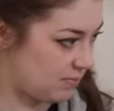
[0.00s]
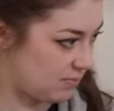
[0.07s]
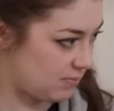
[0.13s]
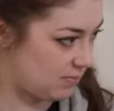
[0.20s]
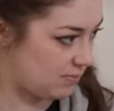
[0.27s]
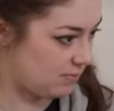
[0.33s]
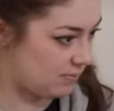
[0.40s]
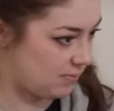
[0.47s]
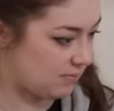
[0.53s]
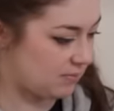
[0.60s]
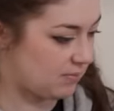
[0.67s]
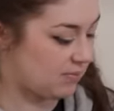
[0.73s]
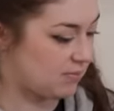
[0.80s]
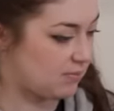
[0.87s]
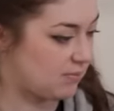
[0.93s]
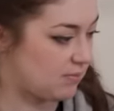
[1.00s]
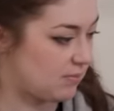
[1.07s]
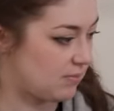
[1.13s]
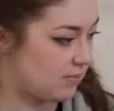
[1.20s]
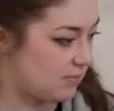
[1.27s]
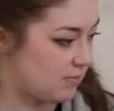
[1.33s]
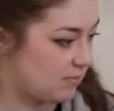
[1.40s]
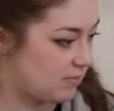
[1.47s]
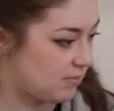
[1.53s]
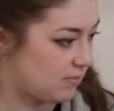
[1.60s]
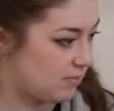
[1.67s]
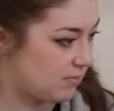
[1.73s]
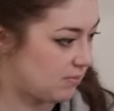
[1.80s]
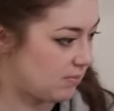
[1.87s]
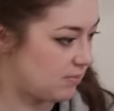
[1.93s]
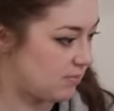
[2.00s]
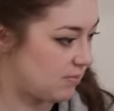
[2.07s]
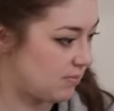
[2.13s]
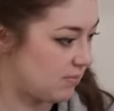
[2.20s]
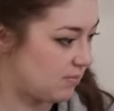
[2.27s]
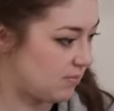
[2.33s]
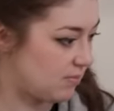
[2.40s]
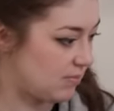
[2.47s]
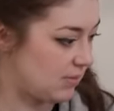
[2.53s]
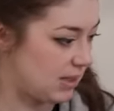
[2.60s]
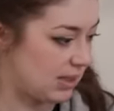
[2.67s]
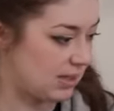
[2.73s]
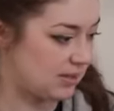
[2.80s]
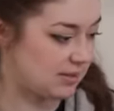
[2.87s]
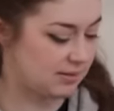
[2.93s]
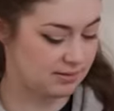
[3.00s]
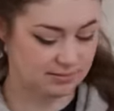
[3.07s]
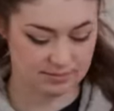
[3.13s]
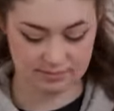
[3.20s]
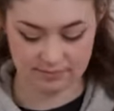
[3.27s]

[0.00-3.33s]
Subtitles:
(not speaking)